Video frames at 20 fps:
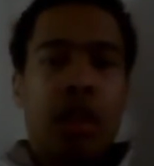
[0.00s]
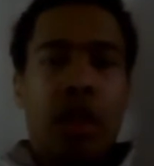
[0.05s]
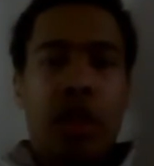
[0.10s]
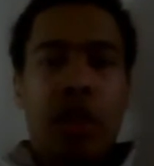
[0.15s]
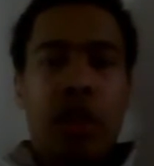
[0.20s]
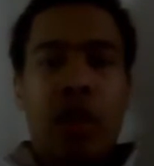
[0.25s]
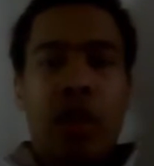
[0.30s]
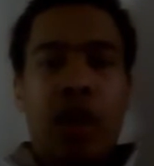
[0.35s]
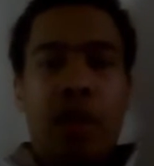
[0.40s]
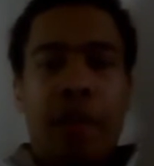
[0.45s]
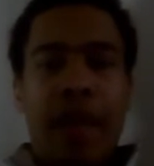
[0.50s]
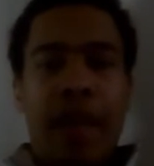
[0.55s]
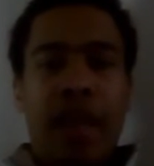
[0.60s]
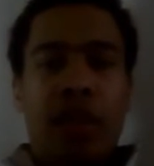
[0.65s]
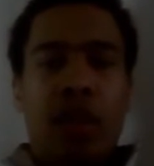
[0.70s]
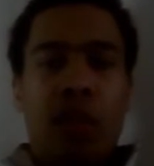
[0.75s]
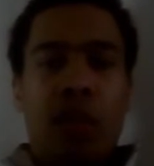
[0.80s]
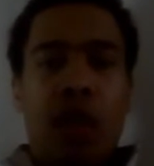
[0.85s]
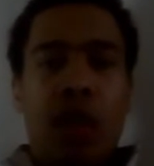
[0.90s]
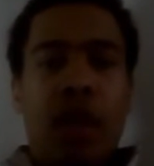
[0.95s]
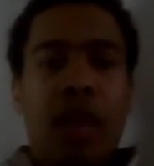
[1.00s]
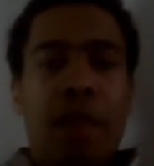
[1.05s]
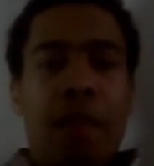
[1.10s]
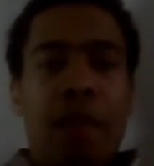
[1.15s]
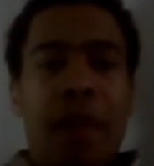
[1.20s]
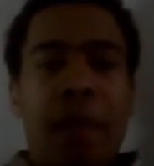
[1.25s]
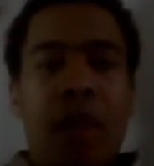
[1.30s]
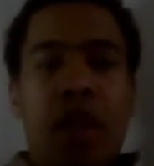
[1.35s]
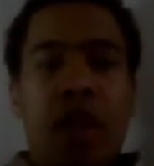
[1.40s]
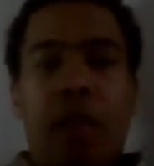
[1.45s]
You are meant to walk in
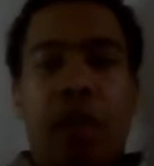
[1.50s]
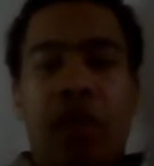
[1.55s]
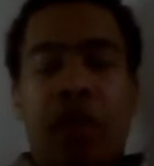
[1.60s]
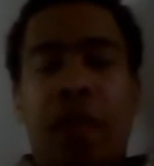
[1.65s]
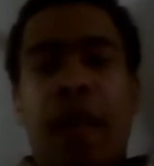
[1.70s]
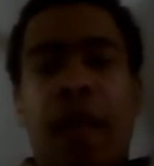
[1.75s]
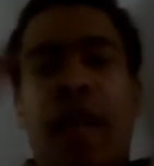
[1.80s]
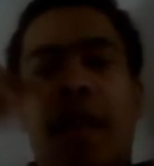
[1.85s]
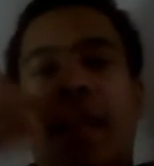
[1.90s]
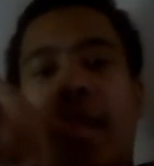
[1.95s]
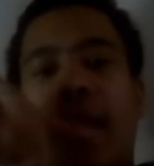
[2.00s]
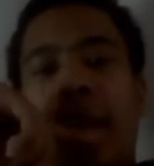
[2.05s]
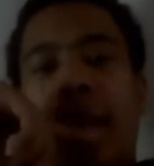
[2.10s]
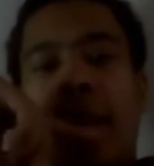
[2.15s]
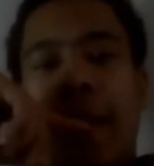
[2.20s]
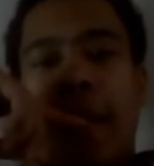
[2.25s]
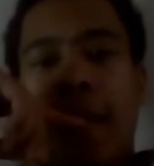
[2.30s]
biblical prosperity.